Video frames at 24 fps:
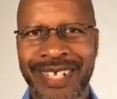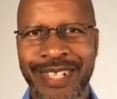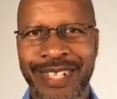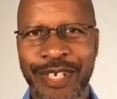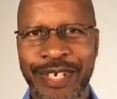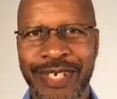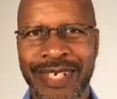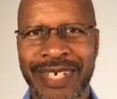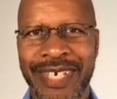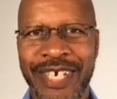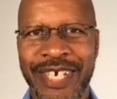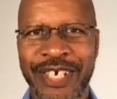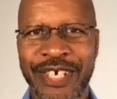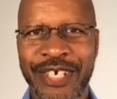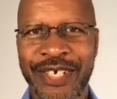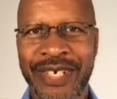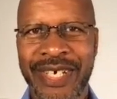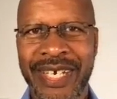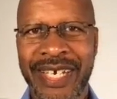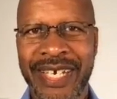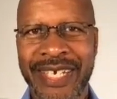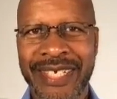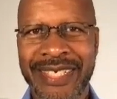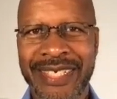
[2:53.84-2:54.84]
click here
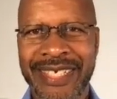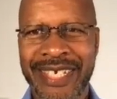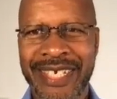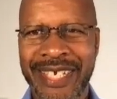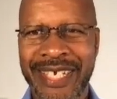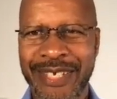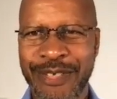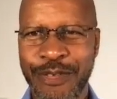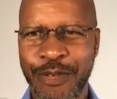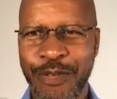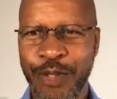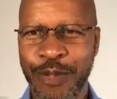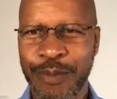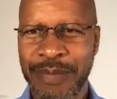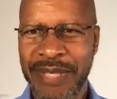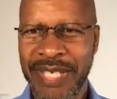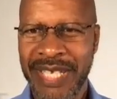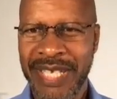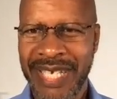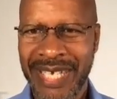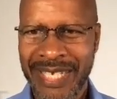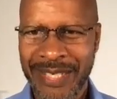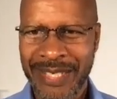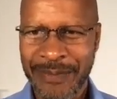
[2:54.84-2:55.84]
and you'll
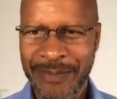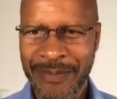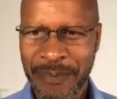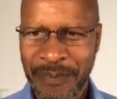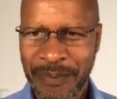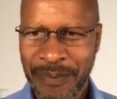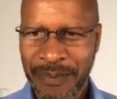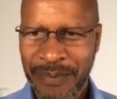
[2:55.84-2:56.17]
be in.